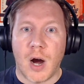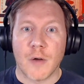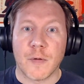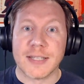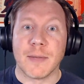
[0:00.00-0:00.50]

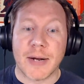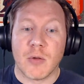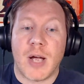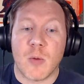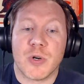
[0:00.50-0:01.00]
our friends at
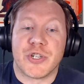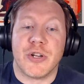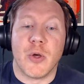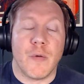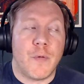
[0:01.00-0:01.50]
BetOnline want you
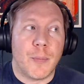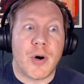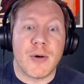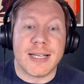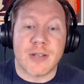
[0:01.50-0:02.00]
to know that
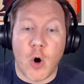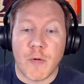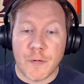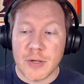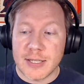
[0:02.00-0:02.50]
football is
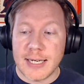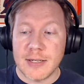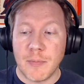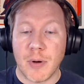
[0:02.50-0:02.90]
over for the season,